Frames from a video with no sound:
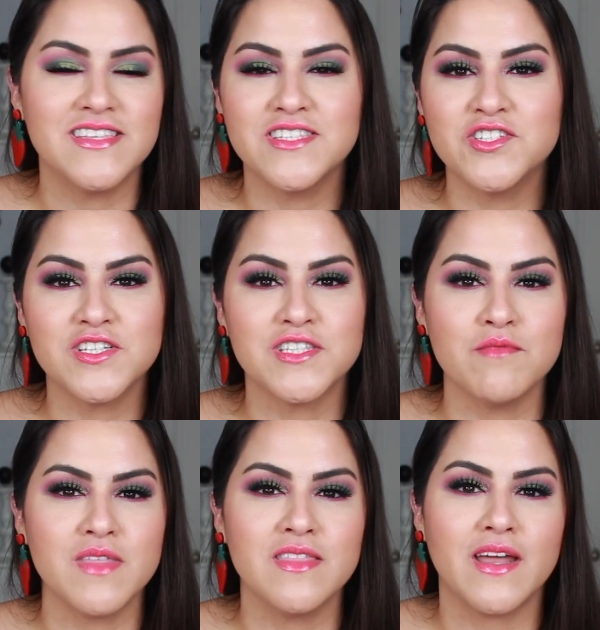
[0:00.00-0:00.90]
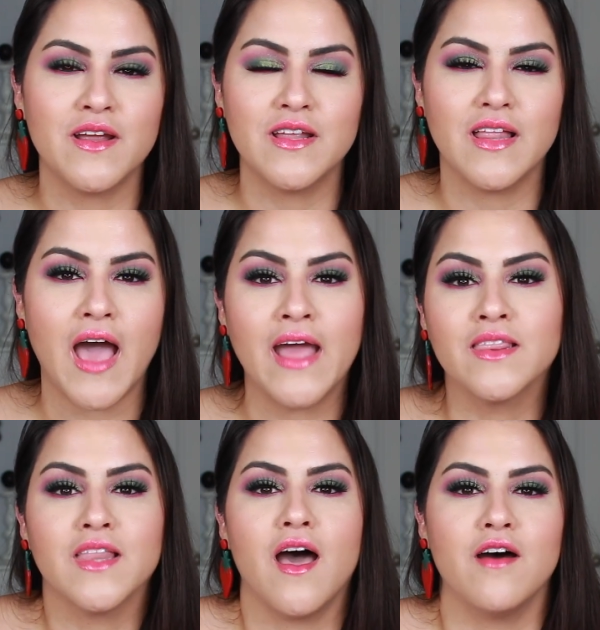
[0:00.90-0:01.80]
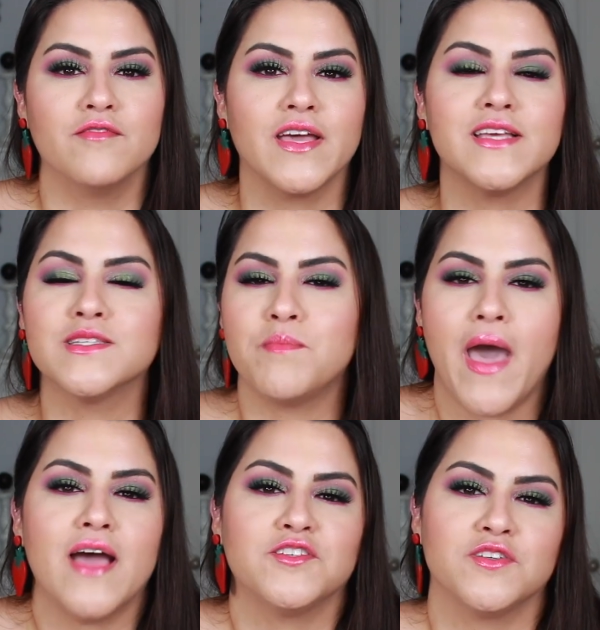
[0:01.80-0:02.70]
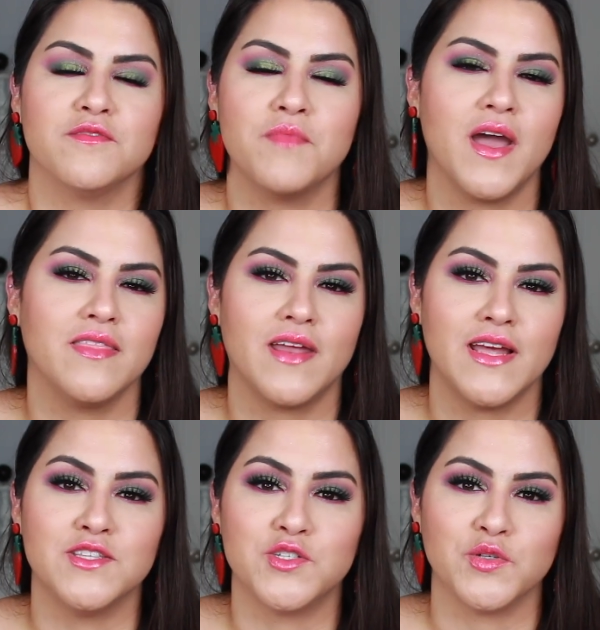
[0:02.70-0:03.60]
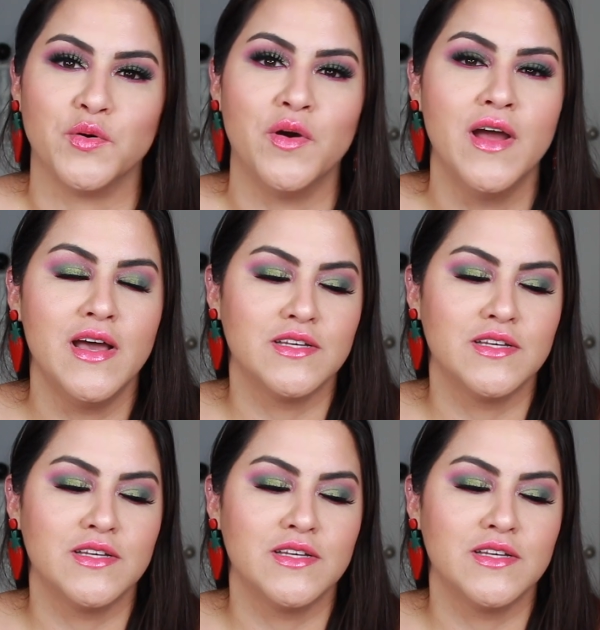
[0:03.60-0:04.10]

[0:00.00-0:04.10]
This is just something that I love. Like, it's a passion of mine that I do.